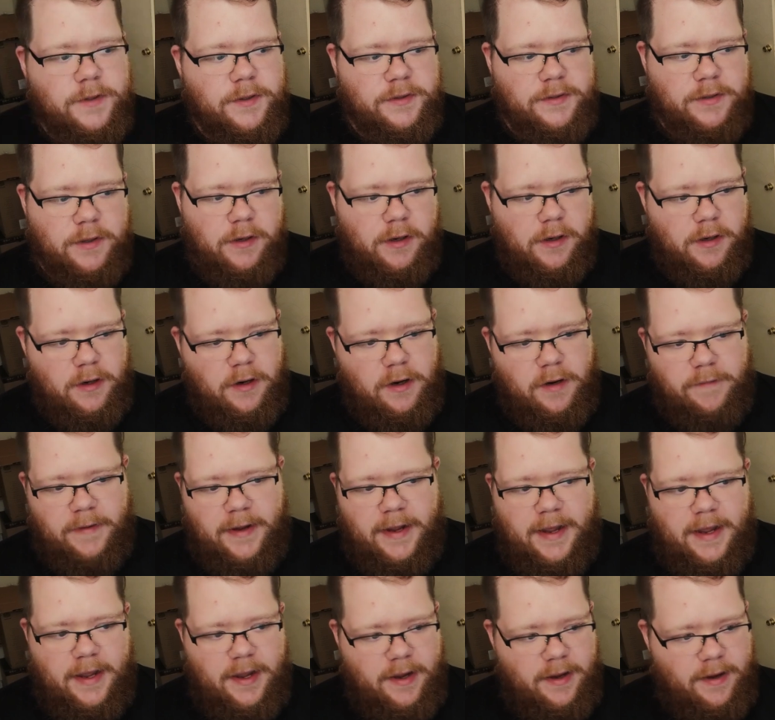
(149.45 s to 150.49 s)
So I started off, I
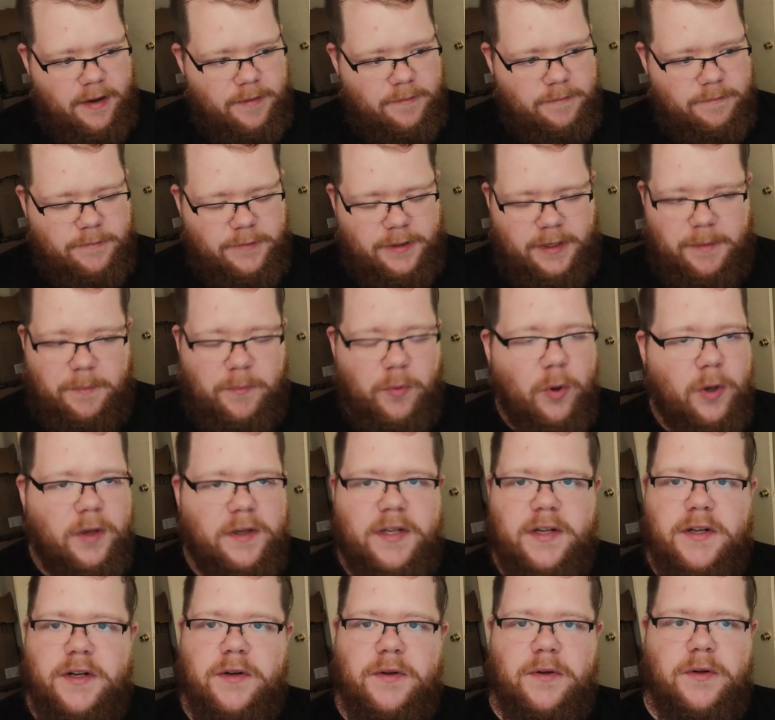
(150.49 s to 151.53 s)
had like pork
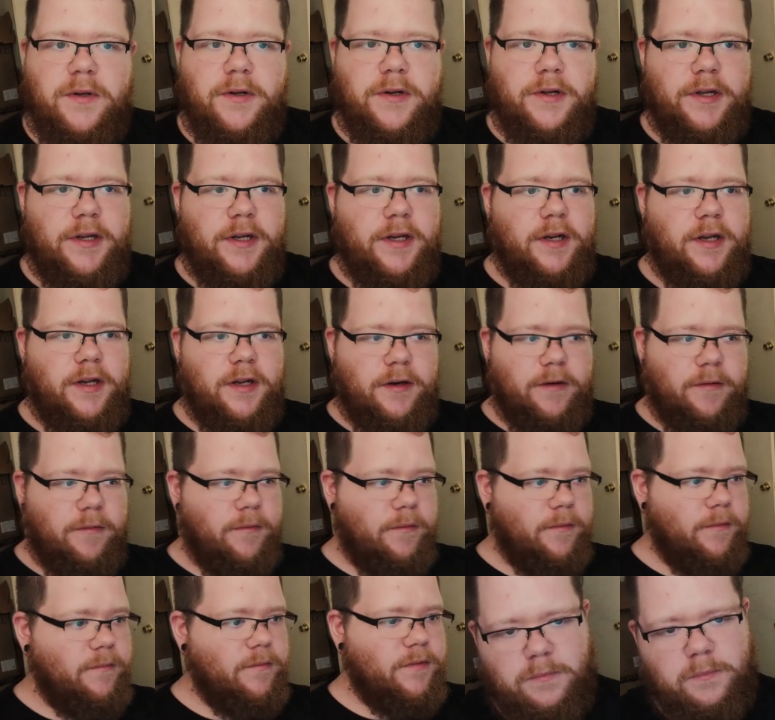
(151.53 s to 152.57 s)
tenderloin
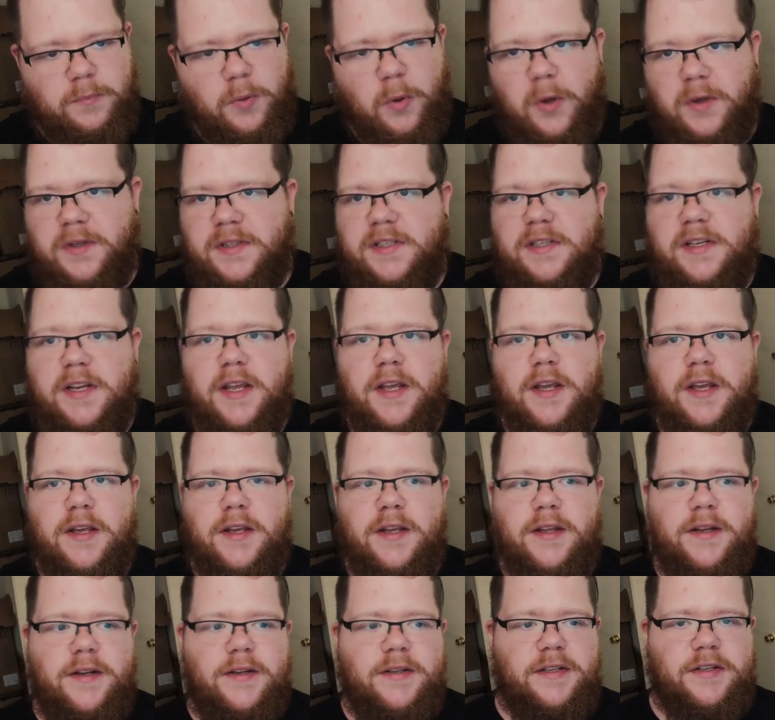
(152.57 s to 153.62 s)
and pork
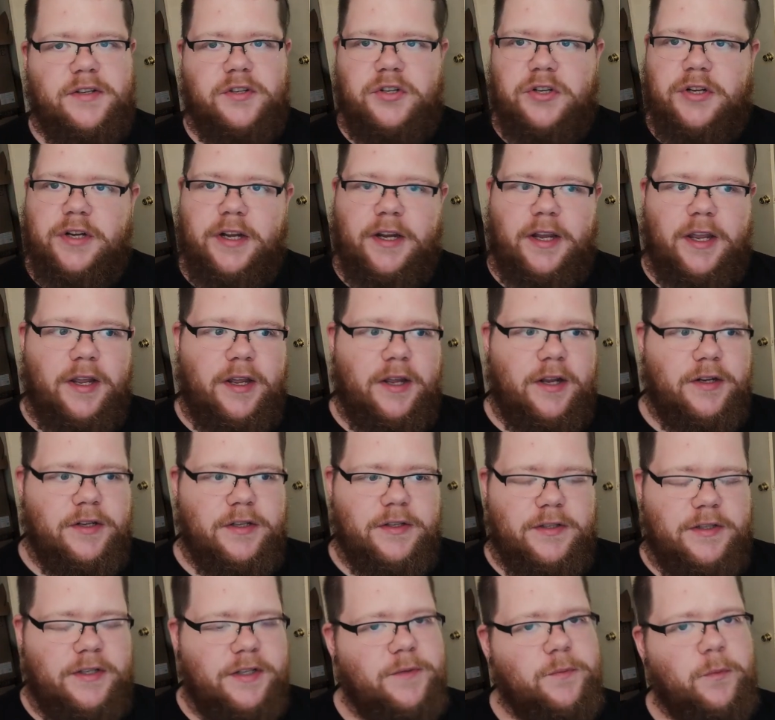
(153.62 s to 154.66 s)
skins and chicken,
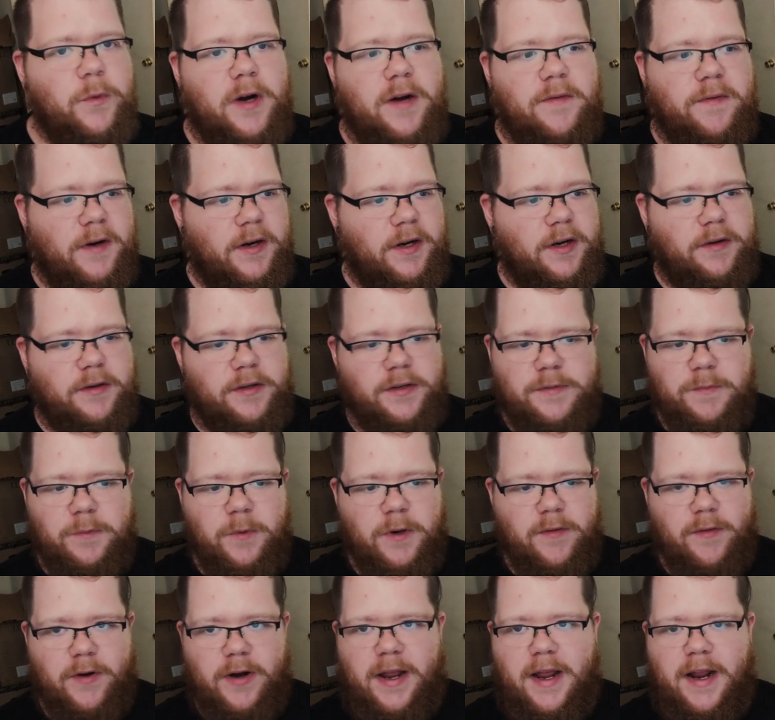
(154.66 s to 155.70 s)
just just whatever I, just
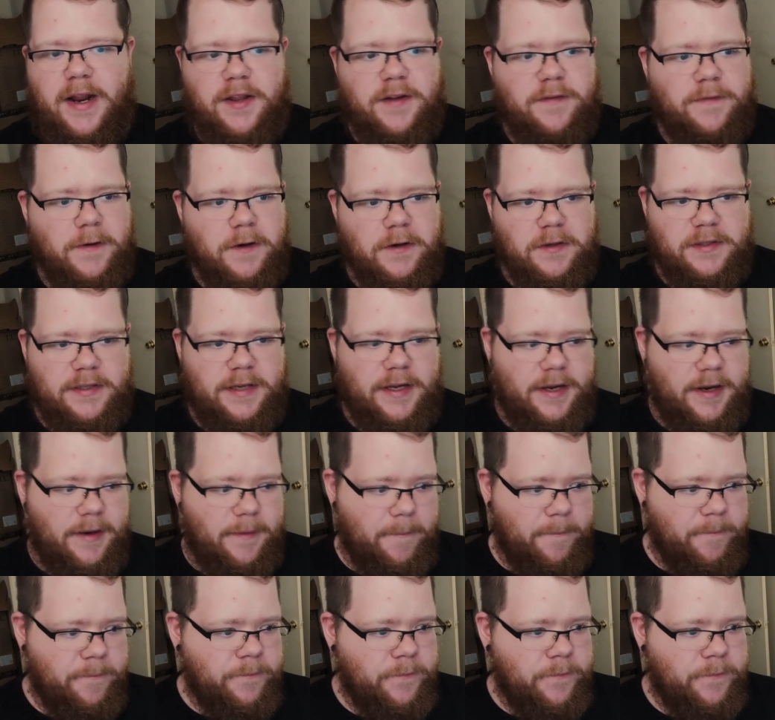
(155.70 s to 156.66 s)
whatever I had the first day.